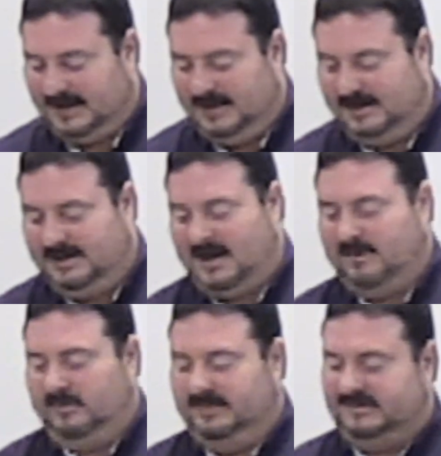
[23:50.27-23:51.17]
I
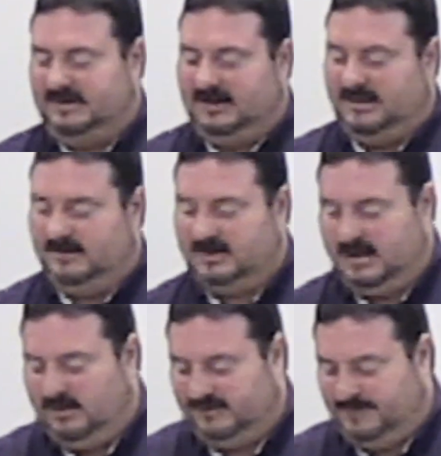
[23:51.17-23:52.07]
was the
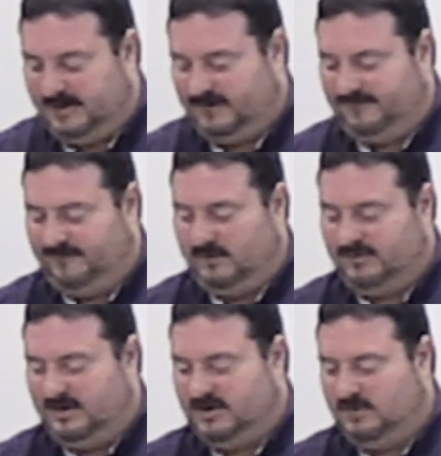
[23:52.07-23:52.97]
keynote speaker for
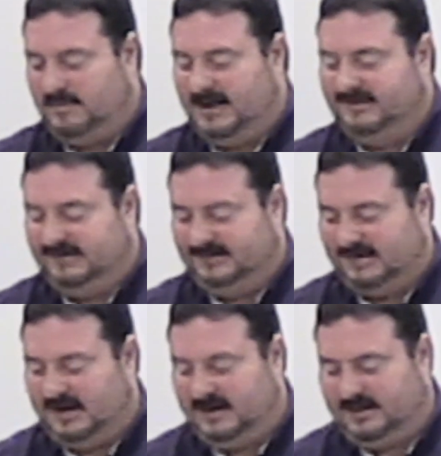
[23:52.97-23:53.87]
the Humane
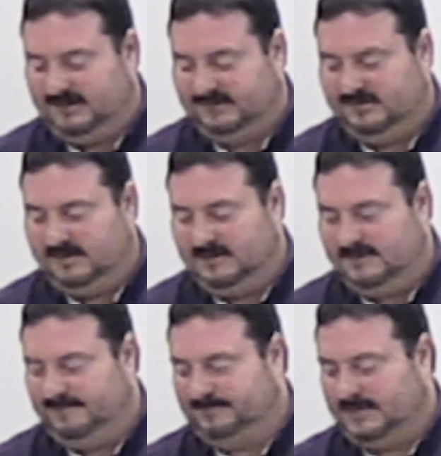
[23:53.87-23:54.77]
Society's
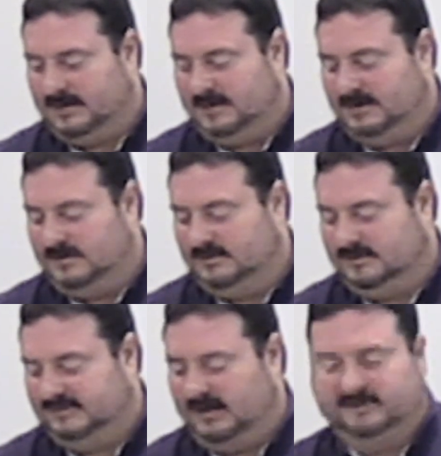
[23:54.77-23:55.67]

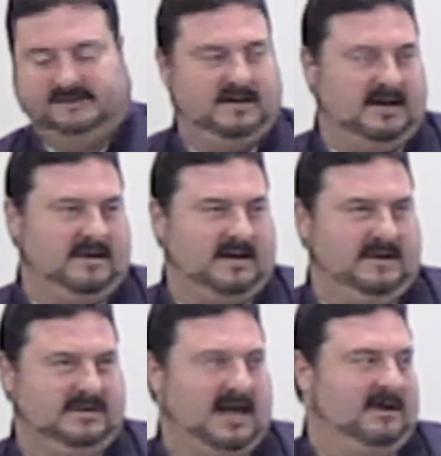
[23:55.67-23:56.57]
Sales
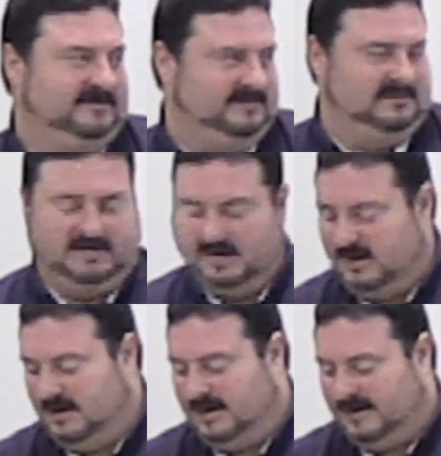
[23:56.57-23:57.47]
and Tails
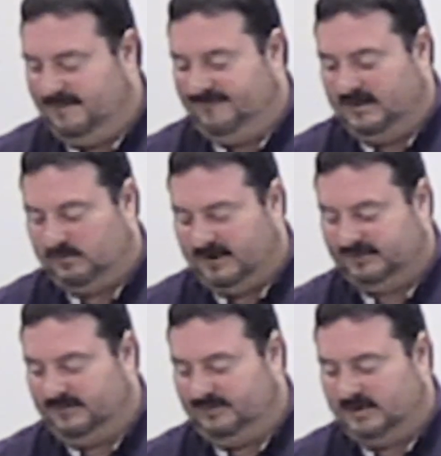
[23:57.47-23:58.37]

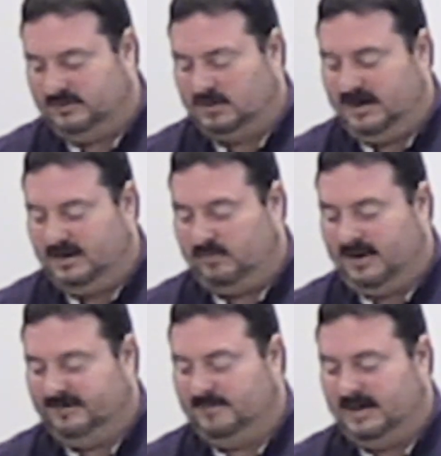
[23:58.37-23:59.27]
fundraiser. They're trying to
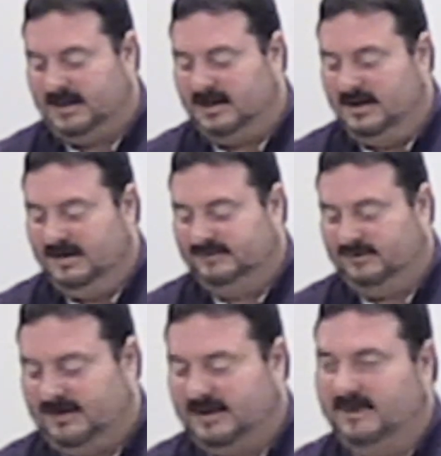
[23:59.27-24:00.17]
raise money
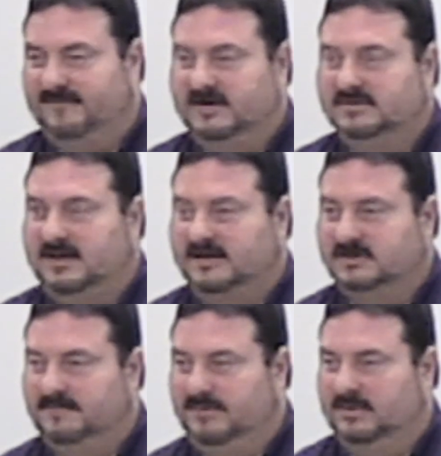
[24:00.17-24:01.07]
so can eventually
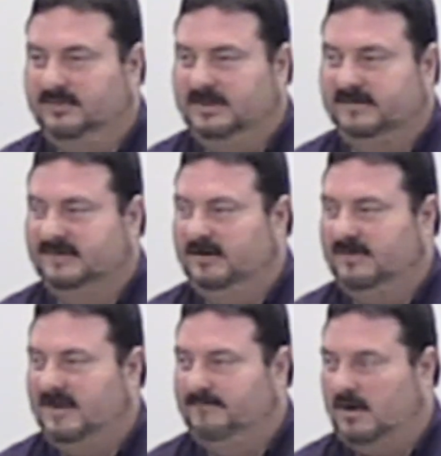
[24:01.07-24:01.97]
actually build their center.
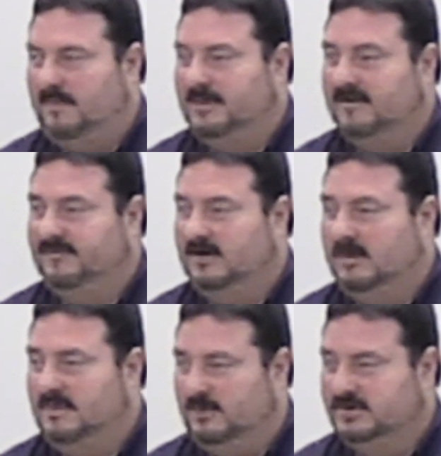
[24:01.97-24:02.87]
They have property and everything
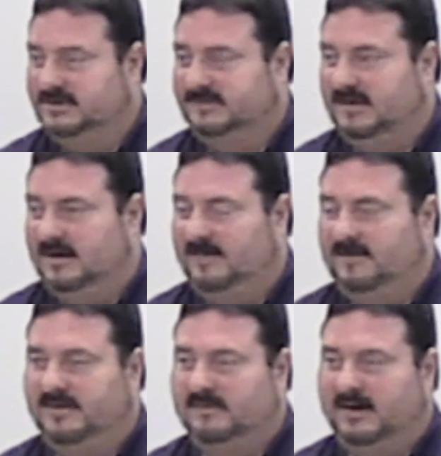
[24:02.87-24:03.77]
already purchased.
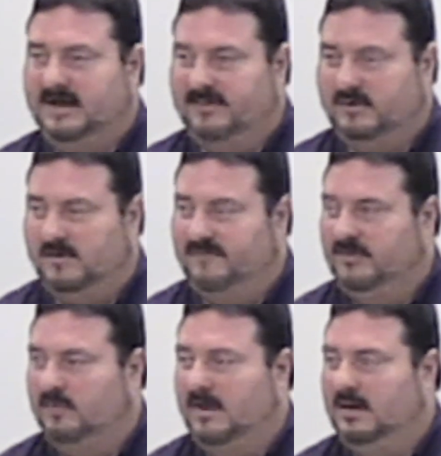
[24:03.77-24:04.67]
Right now they're going for
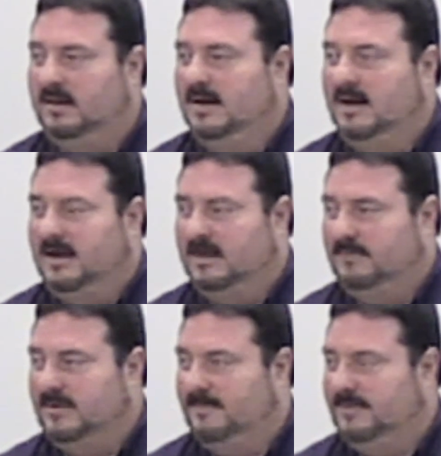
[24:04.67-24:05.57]
the well. It'll
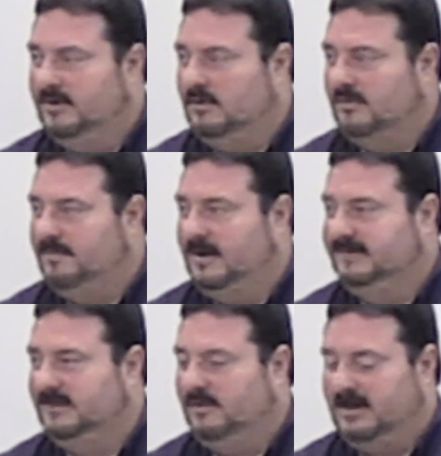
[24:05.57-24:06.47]
be up in the North
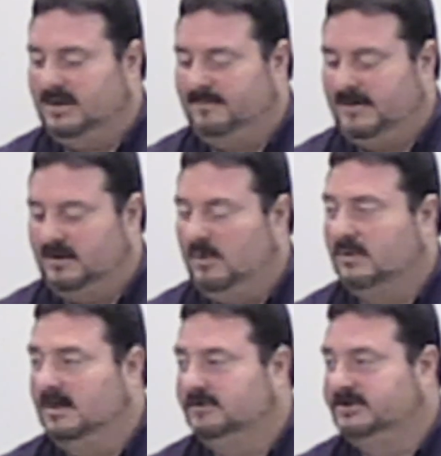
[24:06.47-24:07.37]
Mason area, and it'll be a
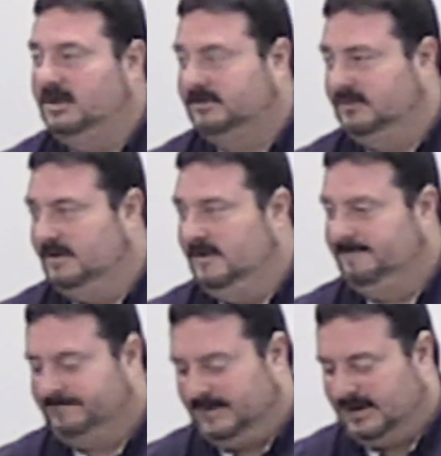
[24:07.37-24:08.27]
no-kill shelter.
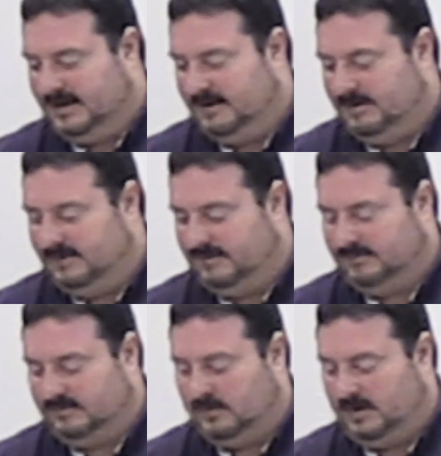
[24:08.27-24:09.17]

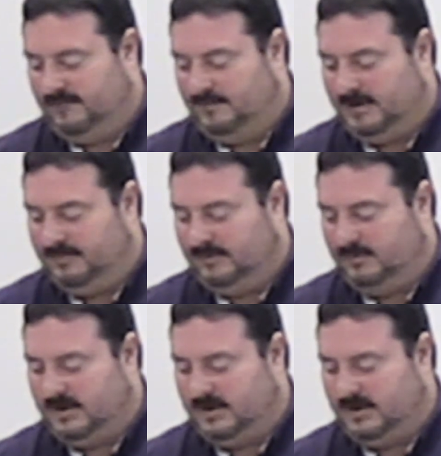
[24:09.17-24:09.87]
Wonderful people.